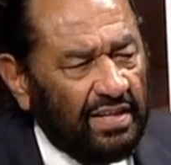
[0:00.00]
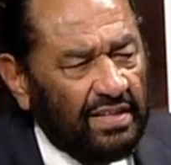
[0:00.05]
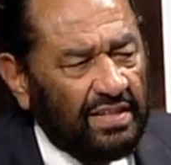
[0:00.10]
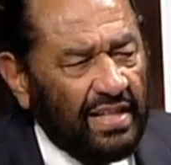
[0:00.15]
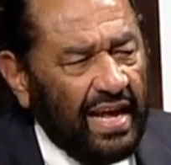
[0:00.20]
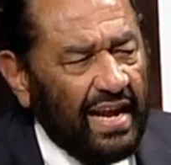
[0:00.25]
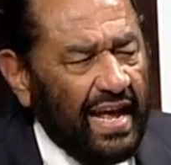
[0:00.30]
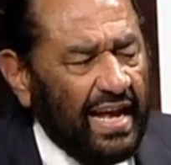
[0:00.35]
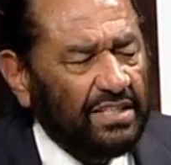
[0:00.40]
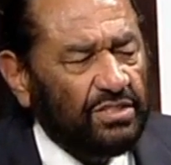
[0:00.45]

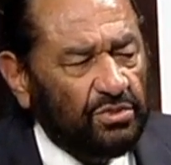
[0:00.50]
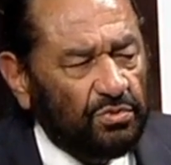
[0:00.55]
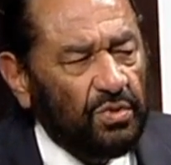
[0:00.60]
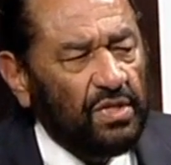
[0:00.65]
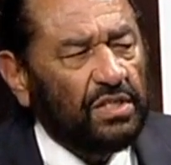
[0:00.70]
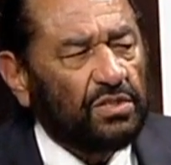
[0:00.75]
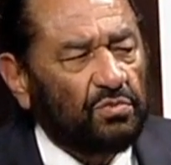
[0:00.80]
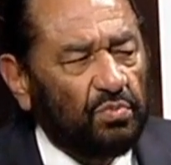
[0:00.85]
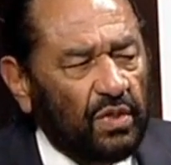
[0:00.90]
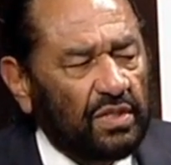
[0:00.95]
that has
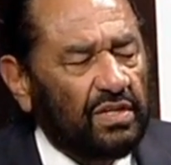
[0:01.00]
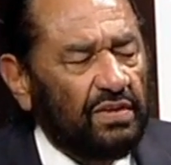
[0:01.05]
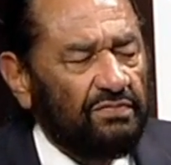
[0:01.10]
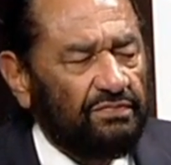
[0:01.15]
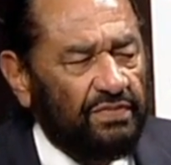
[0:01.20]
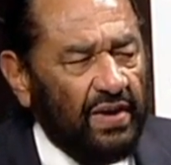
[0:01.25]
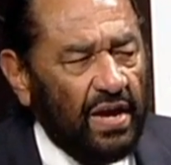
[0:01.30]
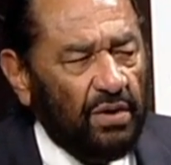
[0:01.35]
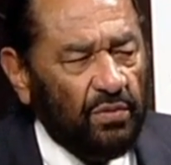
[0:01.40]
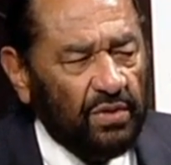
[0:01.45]
streets with
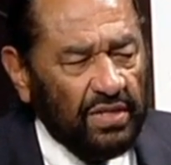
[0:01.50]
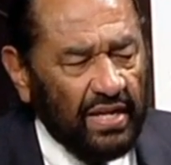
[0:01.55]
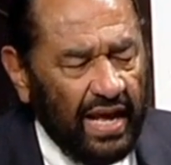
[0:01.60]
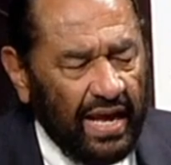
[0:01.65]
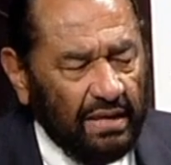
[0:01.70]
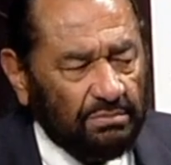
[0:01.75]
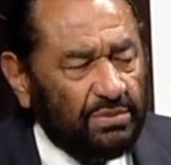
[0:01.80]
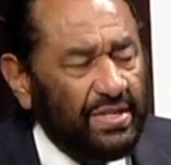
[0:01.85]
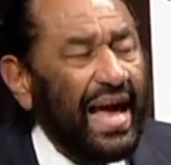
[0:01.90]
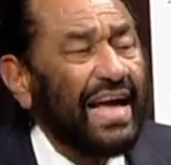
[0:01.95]
Confederate
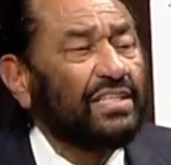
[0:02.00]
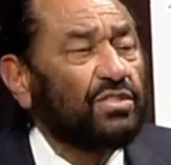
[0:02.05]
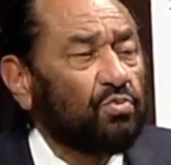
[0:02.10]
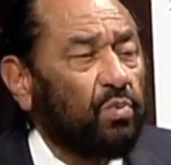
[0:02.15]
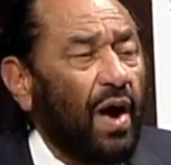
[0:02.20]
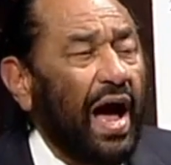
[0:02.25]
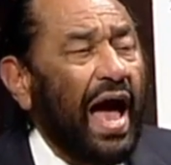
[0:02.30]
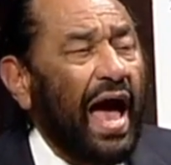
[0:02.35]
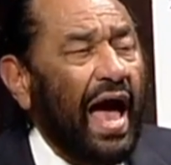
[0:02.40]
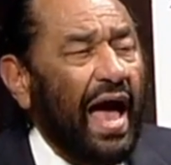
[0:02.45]
names. That's
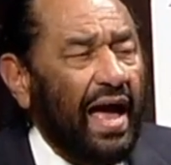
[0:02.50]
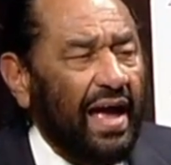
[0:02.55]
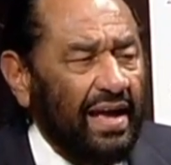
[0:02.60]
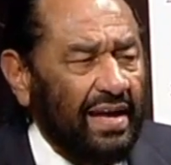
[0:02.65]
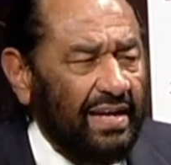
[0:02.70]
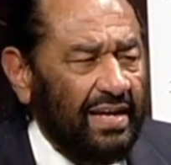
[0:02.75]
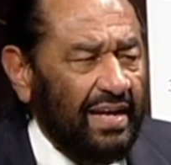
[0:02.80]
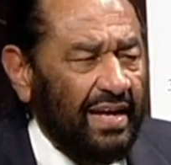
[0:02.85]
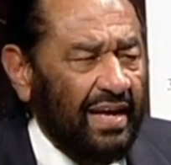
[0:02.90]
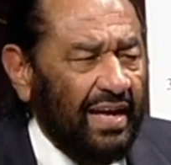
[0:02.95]
why
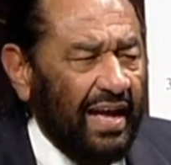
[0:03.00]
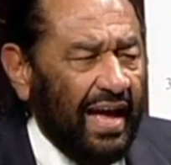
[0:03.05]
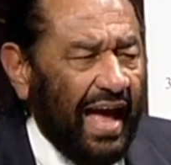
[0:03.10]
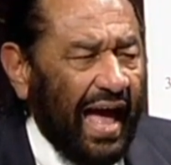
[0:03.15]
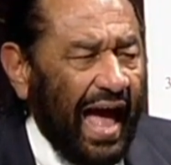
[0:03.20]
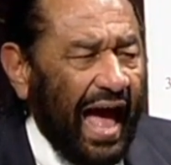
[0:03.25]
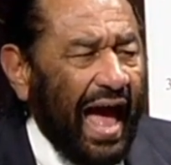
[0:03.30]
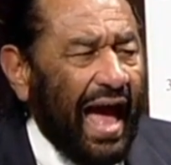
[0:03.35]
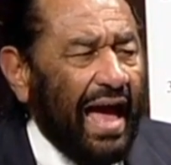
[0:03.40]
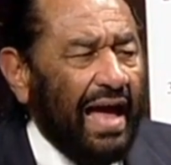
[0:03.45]

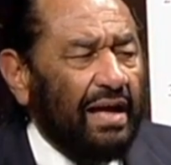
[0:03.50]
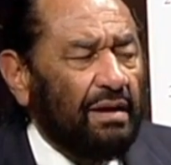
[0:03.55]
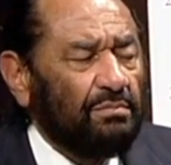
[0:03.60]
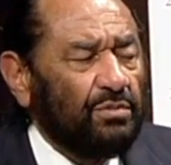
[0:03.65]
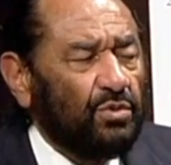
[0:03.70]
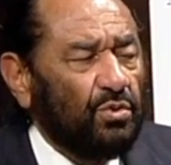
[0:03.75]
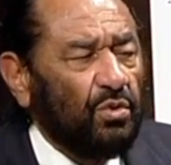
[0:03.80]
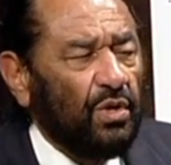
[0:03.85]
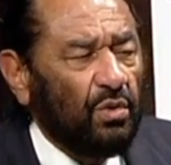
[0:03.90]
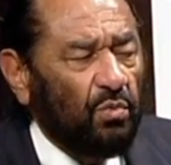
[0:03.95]
I
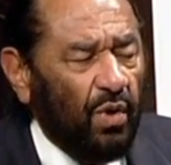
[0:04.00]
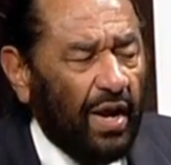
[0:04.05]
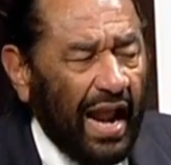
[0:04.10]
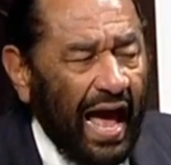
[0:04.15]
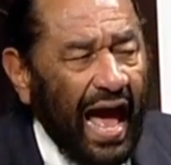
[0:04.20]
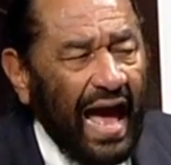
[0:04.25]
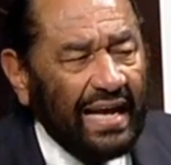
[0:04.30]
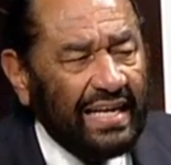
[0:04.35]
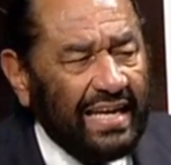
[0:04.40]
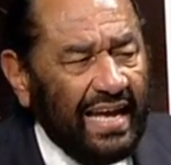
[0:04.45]
am doing what
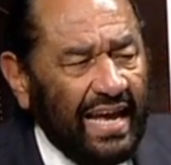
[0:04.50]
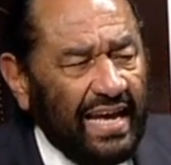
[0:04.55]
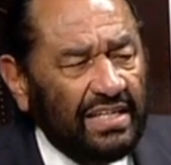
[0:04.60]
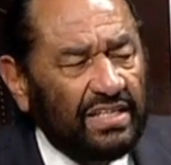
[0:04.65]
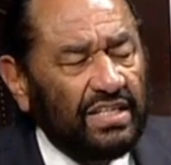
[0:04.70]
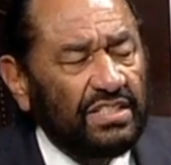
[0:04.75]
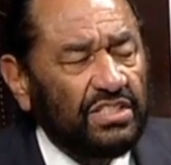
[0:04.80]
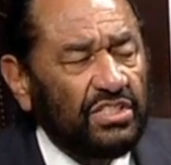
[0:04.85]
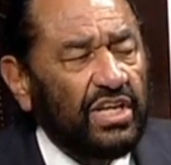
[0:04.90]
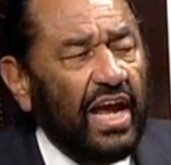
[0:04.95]
I can
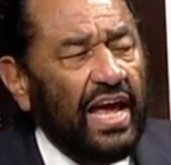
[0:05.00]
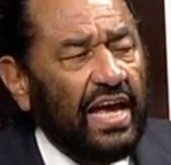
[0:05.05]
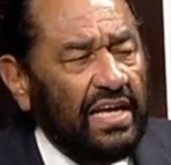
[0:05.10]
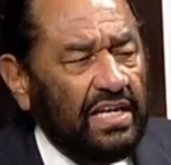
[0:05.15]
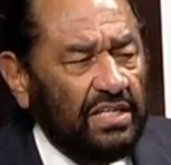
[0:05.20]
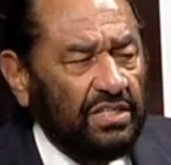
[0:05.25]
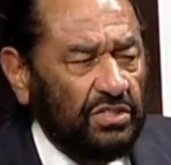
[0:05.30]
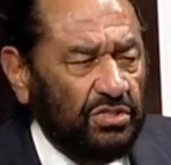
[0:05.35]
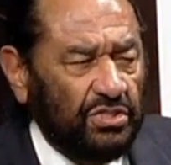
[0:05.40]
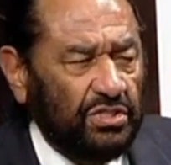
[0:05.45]
to
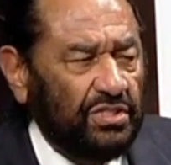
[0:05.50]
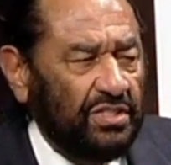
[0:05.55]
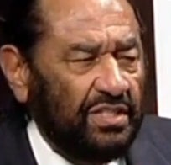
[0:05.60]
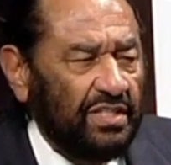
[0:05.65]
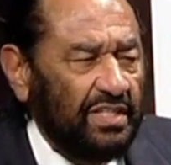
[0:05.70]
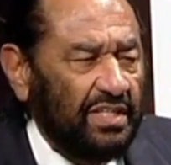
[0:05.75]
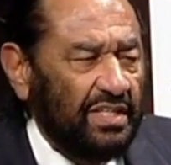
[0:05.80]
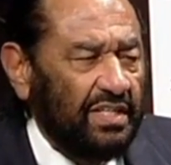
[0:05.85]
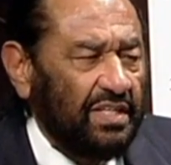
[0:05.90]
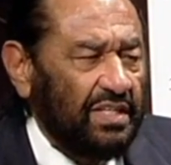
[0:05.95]
change
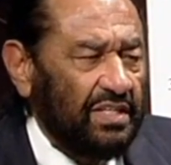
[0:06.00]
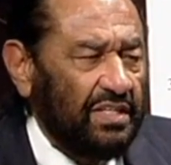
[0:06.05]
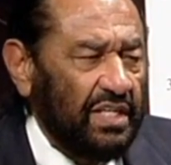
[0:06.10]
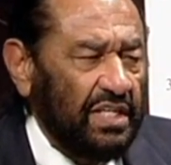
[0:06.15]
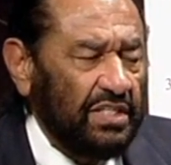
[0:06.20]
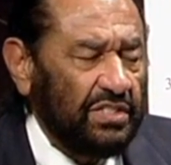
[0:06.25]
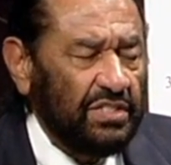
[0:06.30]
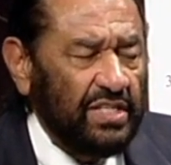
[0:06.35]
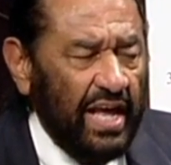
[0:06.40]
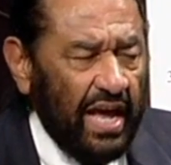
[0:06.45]

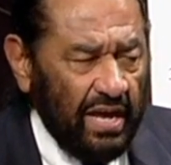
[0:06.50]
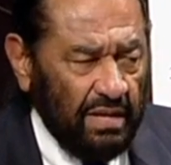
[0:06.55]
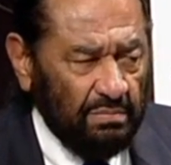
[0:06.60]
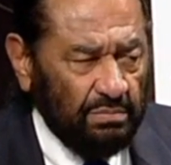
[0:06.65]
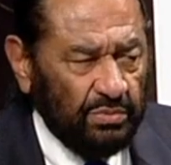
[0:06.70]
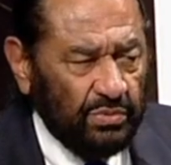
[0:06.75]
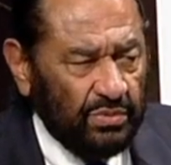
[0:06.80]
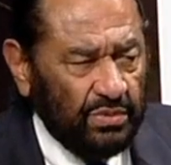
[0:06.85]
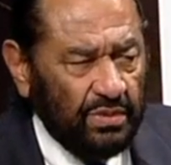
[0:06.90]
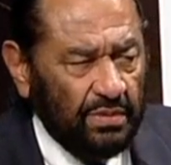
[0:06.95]
these
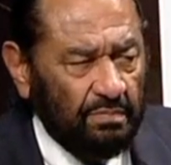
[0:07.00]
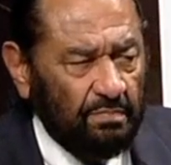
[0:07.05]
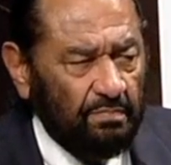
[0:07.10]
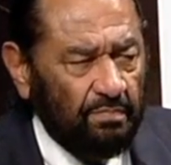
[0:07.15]
names.